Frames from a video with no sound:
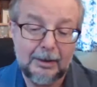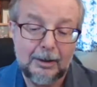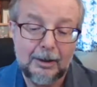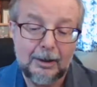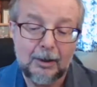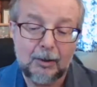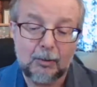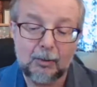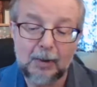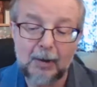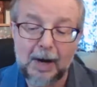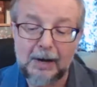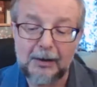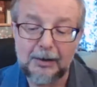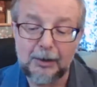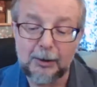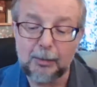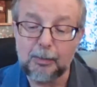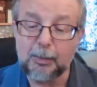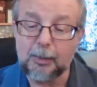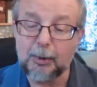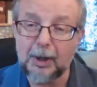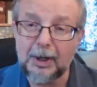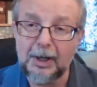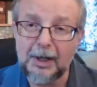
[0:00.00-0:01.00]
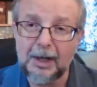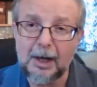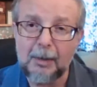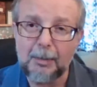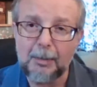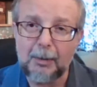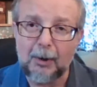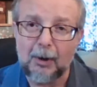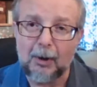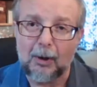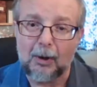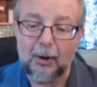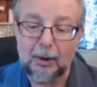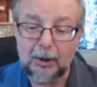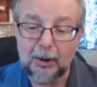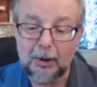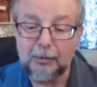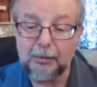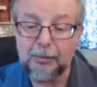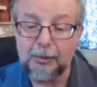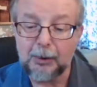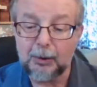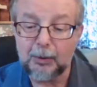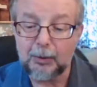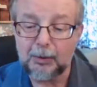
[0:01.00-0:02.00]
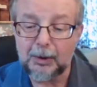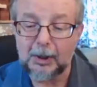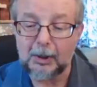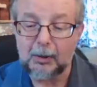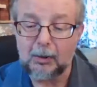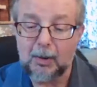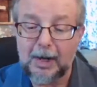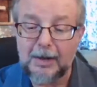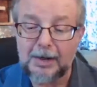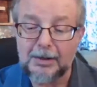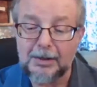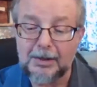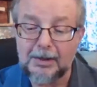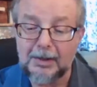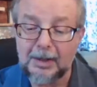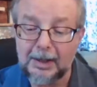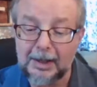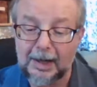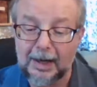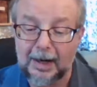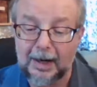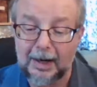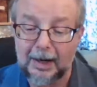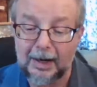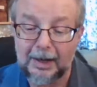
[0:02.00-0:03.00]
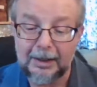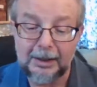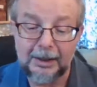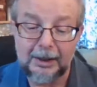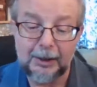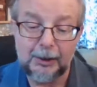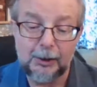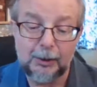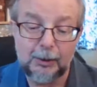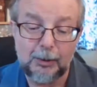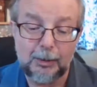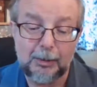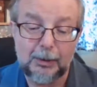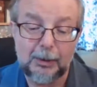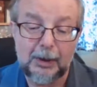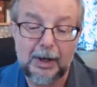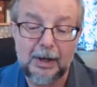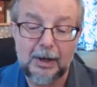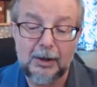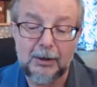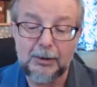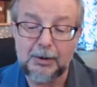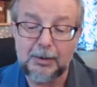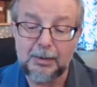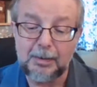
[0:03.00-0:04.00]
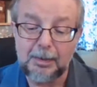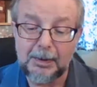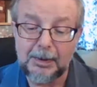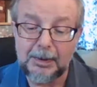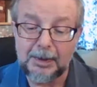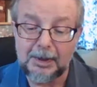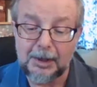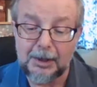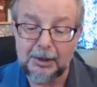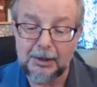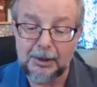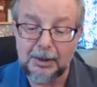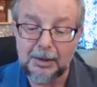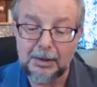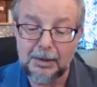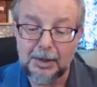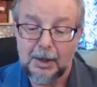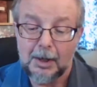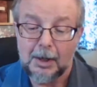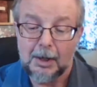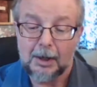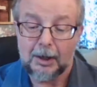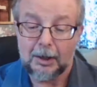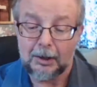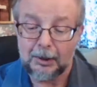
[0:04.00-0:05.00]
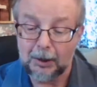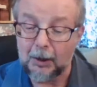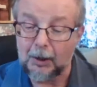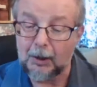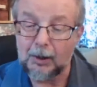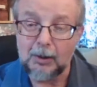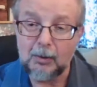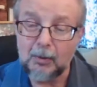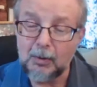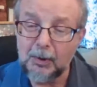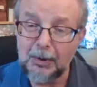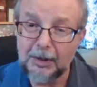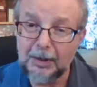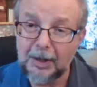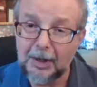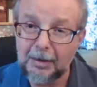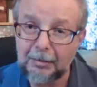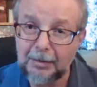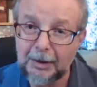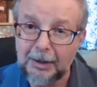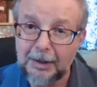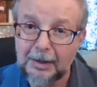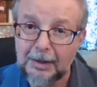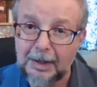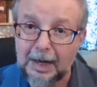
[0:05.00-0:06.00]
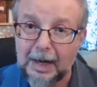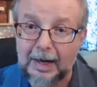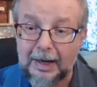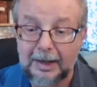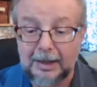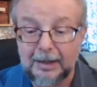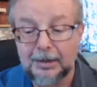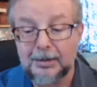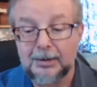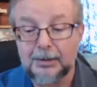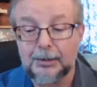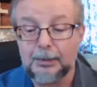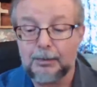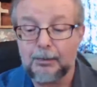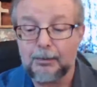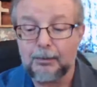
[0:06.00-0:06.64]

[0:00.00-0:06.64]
Rather, bring up all of your requests to God in your prayers and petitions, along with giving thanks.